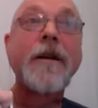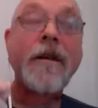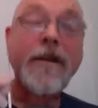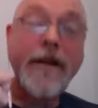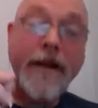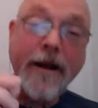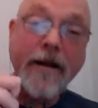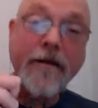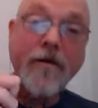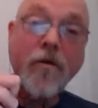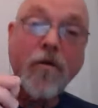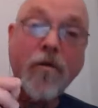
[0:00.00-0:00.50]

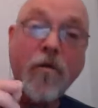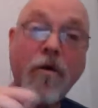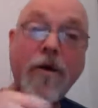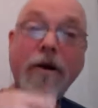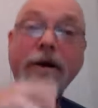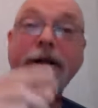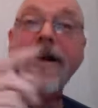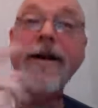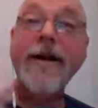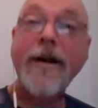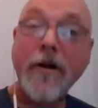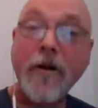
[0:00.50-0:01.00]
that
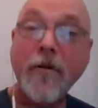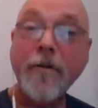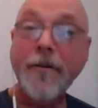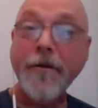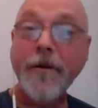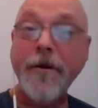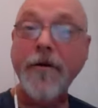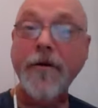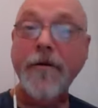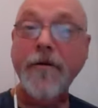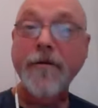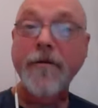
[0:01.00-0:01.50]
want to help
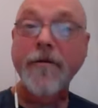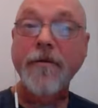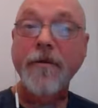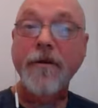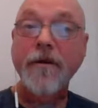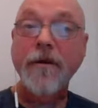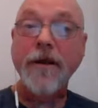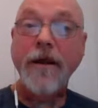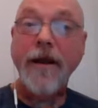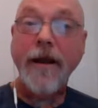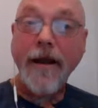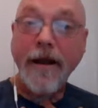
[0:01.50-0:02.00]
you.
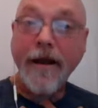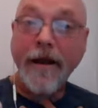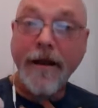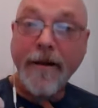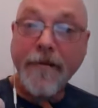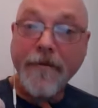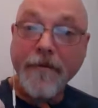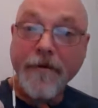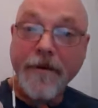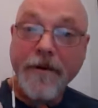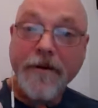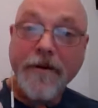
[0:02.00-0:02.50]

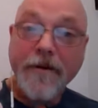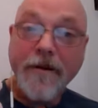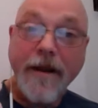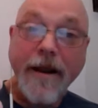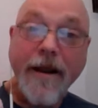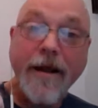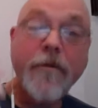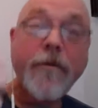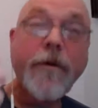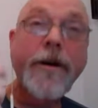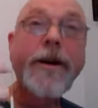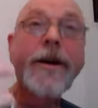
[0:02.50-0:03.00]

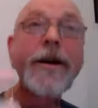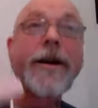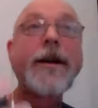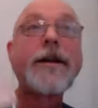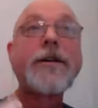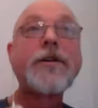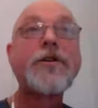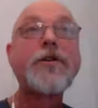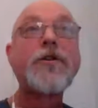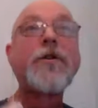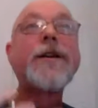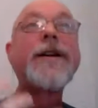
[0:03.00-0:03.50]
And we
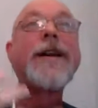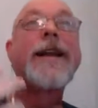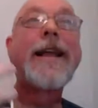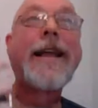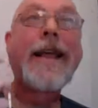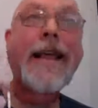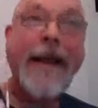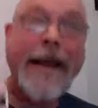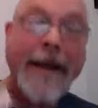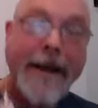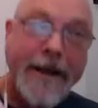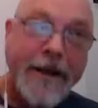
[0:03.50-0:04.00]
need to
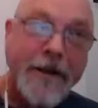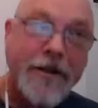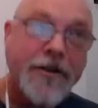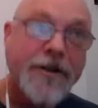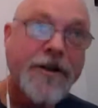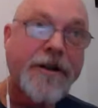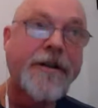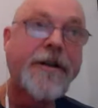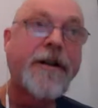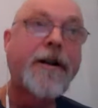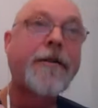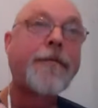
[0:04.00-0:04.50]

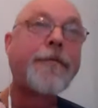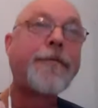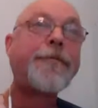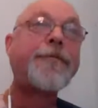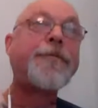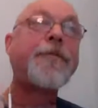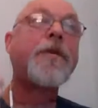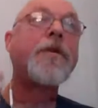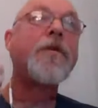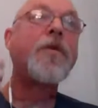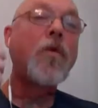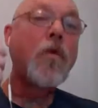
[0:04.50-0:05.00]
engage
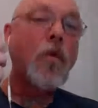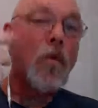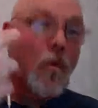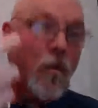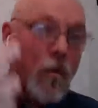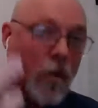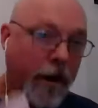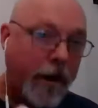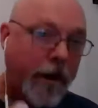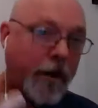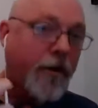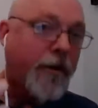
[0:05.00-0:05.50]
them
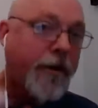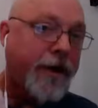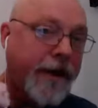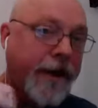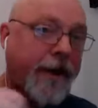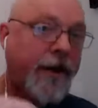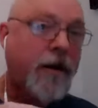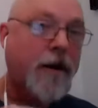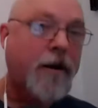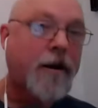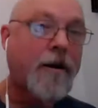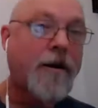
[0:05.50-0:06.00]
where
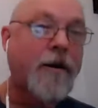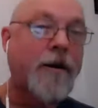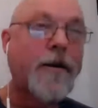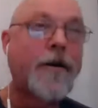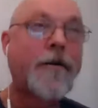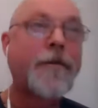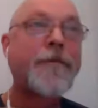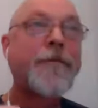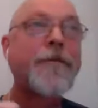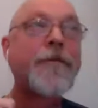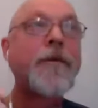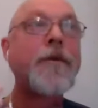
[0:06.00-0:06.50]
they
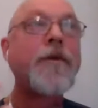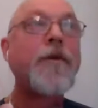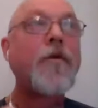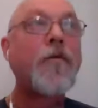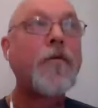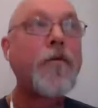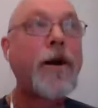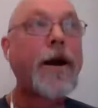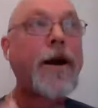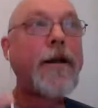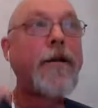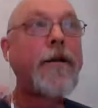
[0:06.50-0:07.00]
are
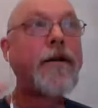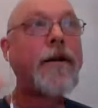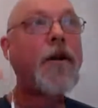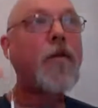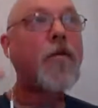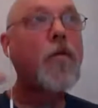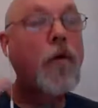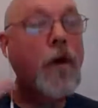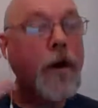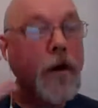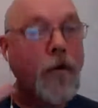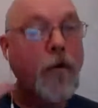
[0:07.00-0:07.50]
rather
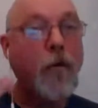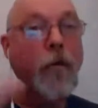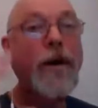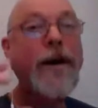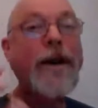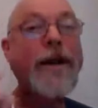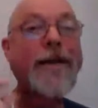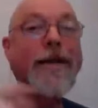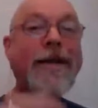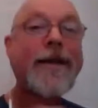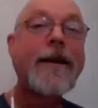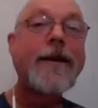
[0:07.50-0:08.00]
than where
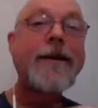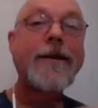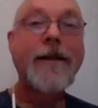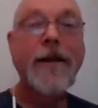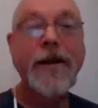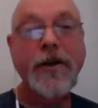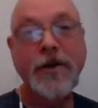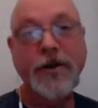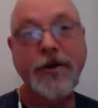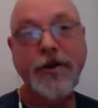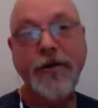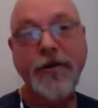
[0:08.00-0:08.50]
we think
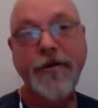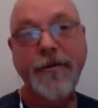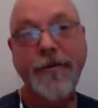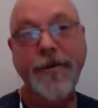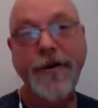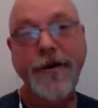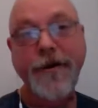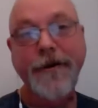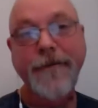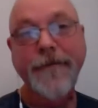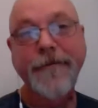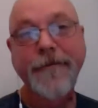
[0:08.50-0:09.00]
they should
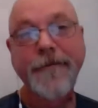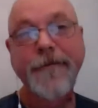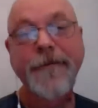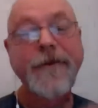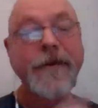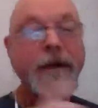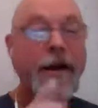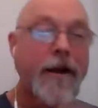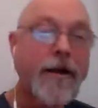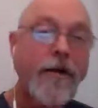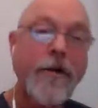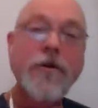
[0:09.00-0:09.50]
be.
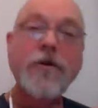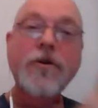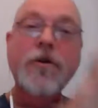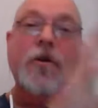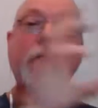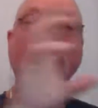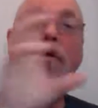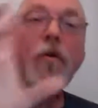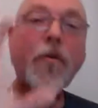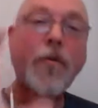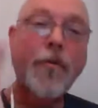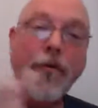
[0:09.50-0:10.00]
And there's a
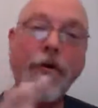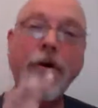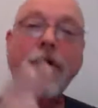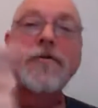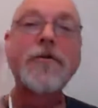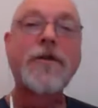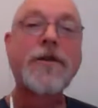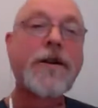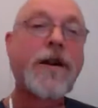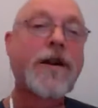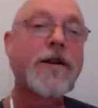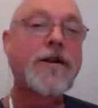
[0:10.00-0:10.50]
whole
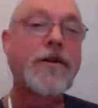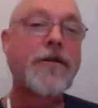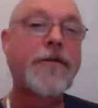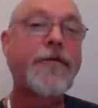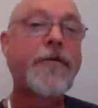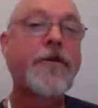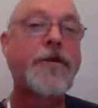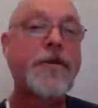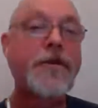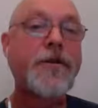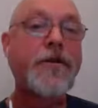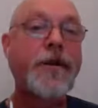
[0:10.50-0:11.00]
process
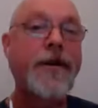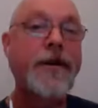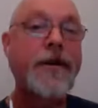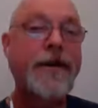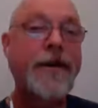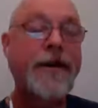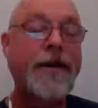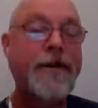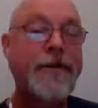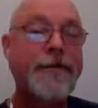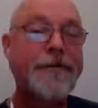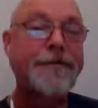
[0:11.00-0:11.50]
for doing
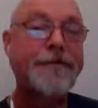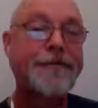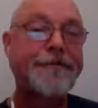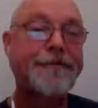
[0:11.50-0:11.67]
that.